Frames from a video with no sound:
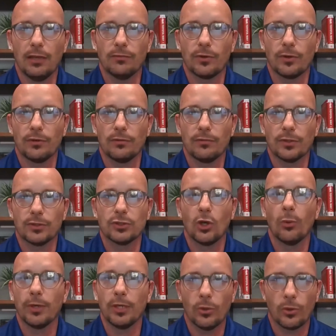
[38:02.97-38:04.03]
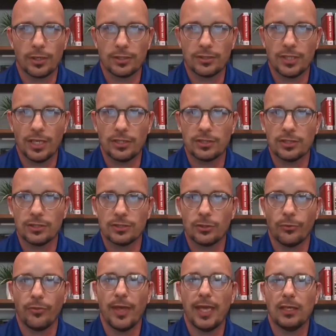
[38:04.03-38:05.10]
for so many organizations.
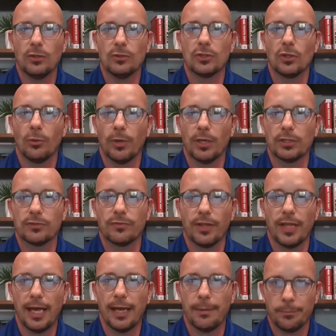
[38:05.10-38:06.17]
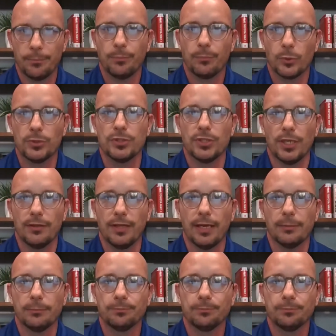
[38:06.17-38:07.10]
So thank you so much for that. Appreciate that.